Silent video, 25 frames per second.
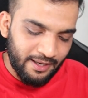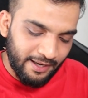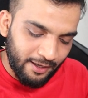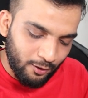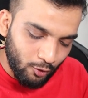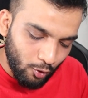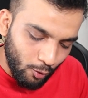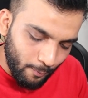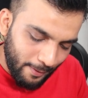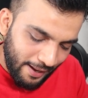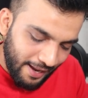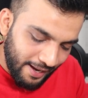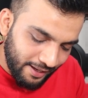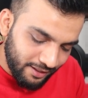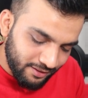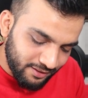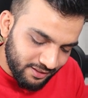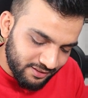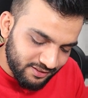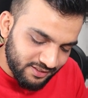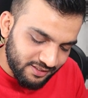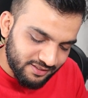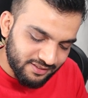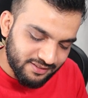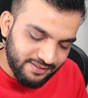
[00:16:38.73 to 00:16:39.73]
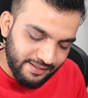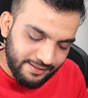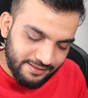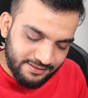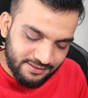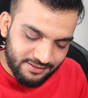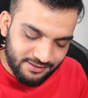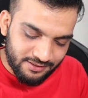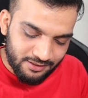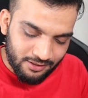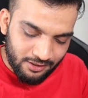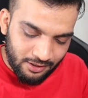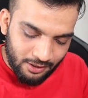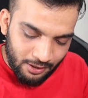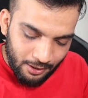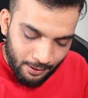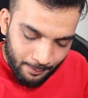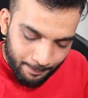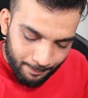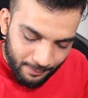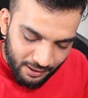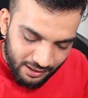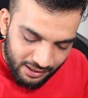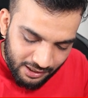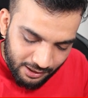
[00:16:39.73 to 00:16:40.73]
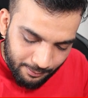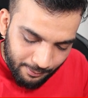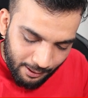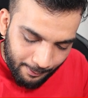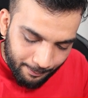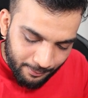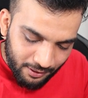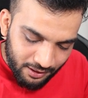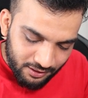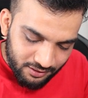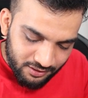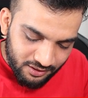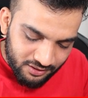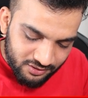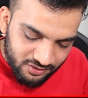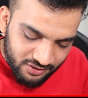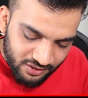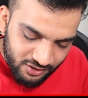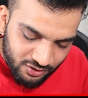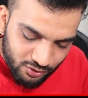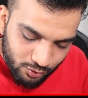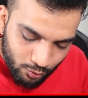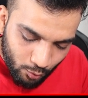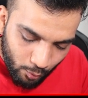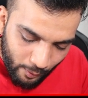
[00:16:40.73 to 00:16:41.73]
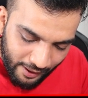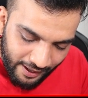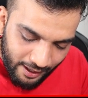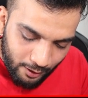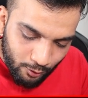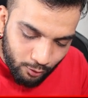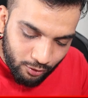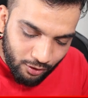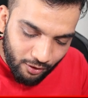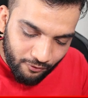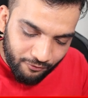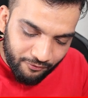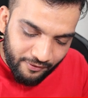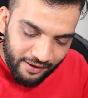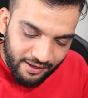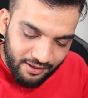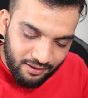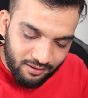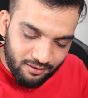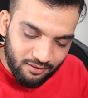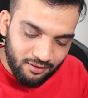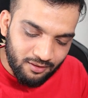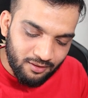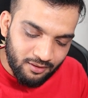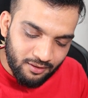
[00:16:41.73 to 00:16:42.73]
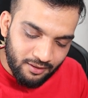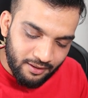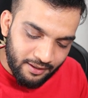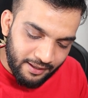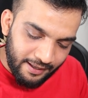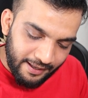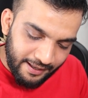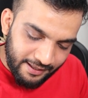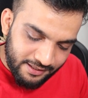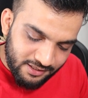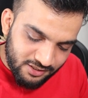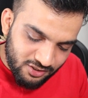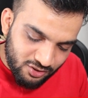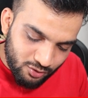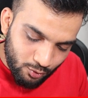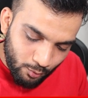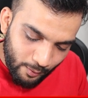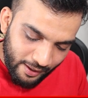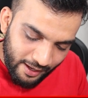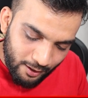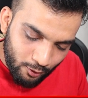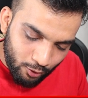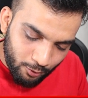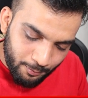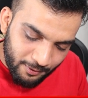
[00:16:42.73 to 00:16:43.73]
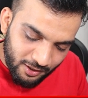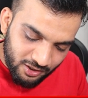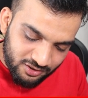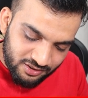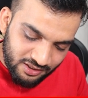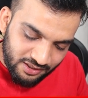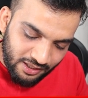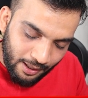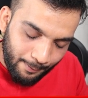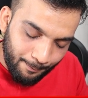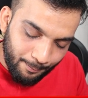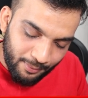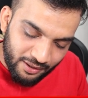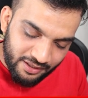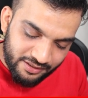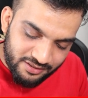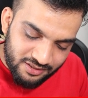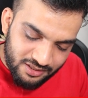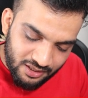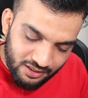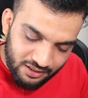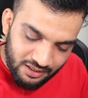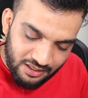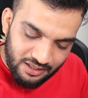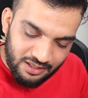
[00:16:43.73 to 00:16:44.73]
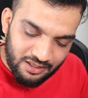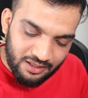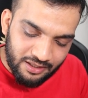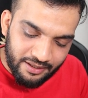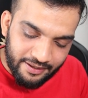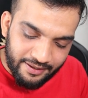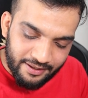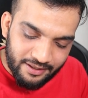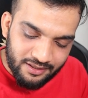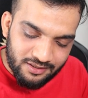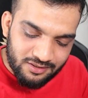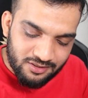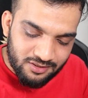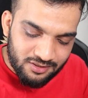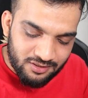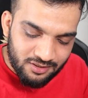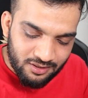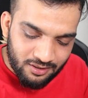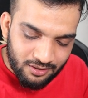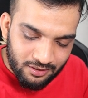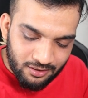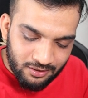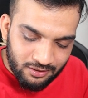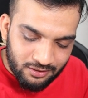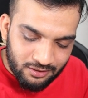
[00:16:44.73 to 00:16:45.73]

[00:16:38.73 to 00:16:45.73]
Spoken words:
I go back, this is 6. But remember, this is square root of n. And square root, because the number is 13, is